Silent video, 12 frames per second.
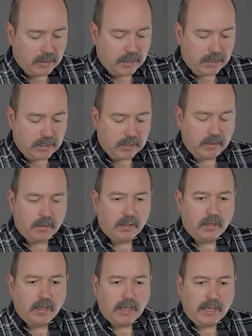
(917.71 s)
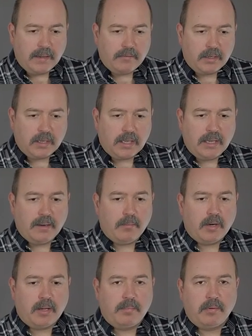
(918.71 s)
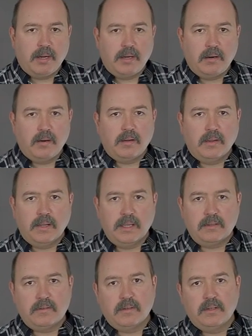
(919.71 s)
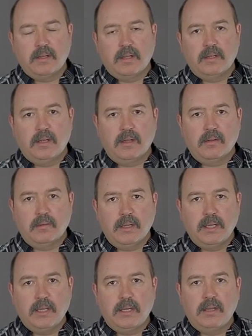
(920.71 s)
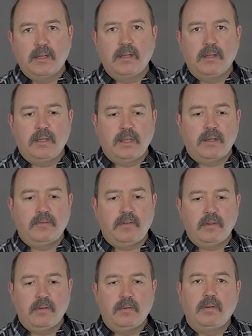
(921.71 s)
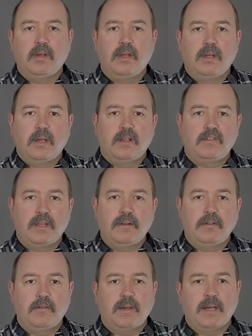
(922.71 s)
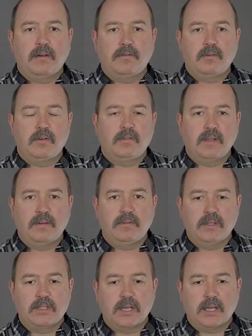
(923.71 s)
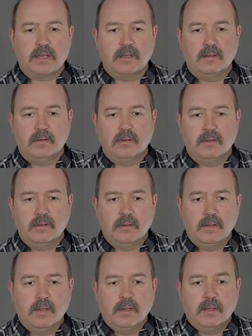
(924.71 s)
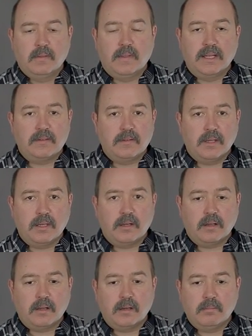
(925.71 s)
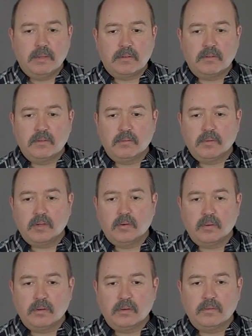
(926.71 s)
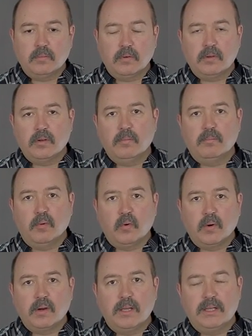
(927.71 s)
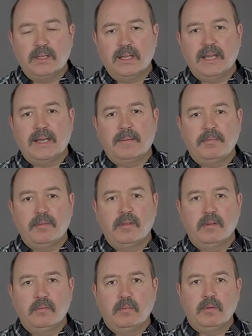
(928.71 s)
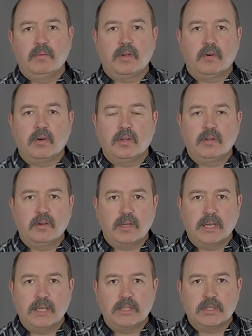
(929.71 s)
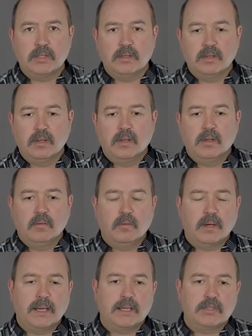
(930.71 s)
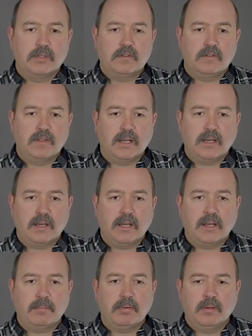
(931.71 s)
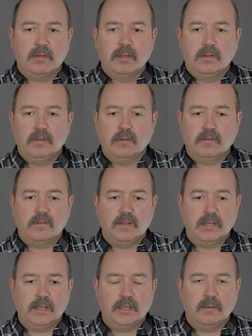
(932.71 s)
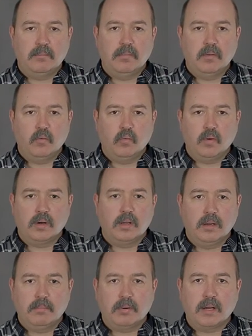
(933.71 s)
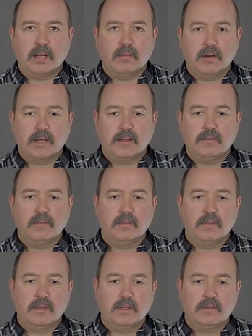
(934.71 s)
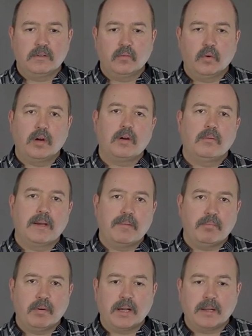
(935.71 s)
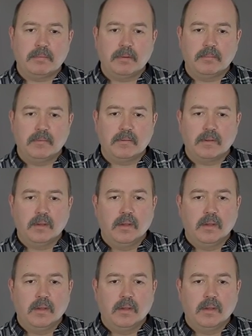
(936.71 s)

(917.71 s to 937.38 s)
And having a camera operator listen on the other end gives you a safety valve or a safety check. That's it on mixers and recorders. We'll go more in depth when we go on location. We'll actually set it up. You'll see it in progress. You'll see us work around problems.